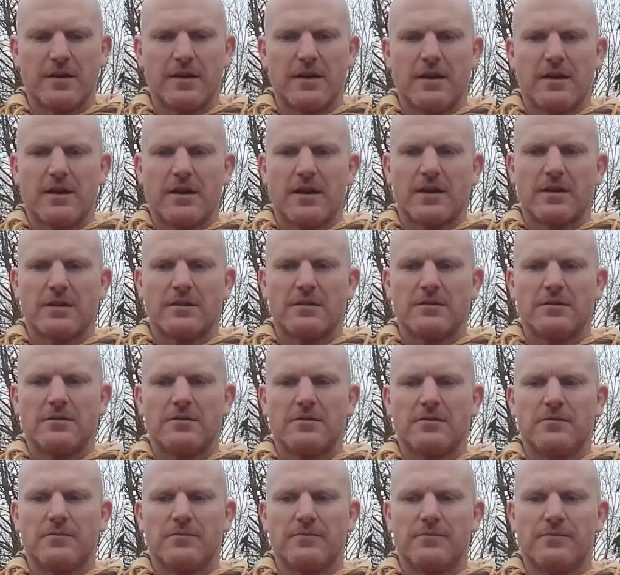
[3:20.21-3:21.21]
I can do
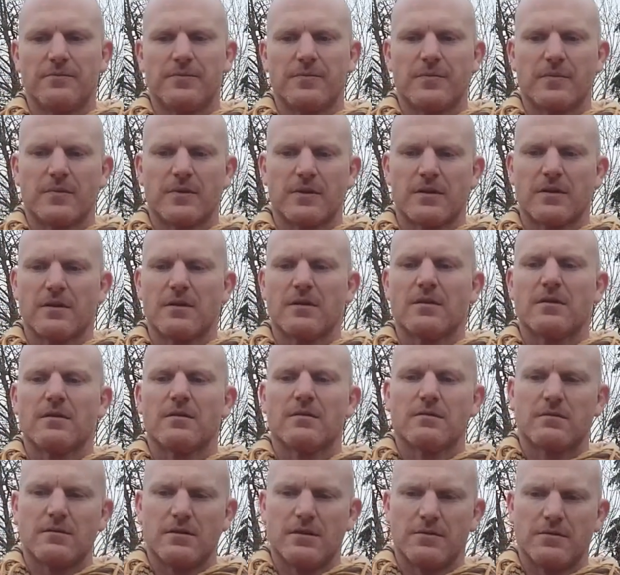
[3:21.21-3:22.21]

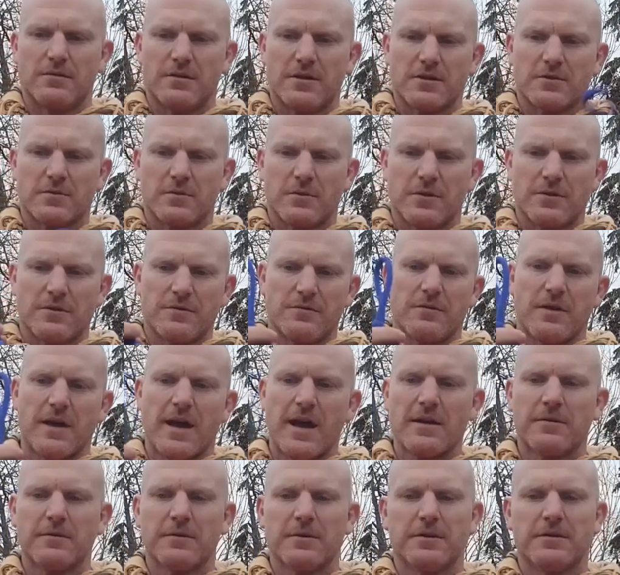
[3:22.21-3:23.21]
this one through that
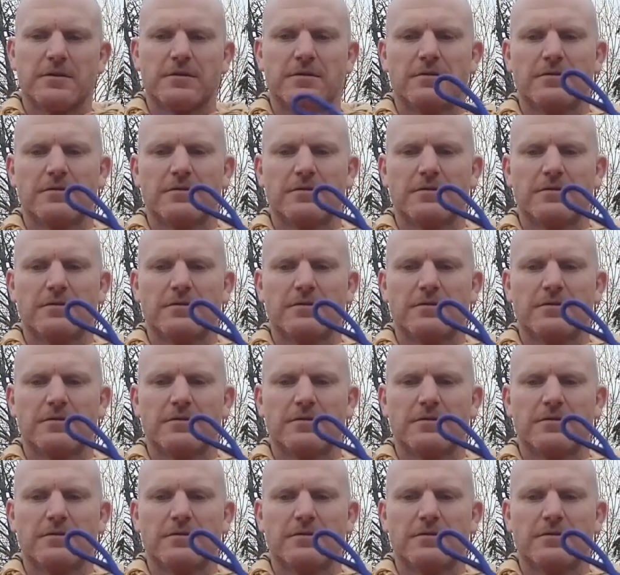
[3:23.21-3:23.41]
one,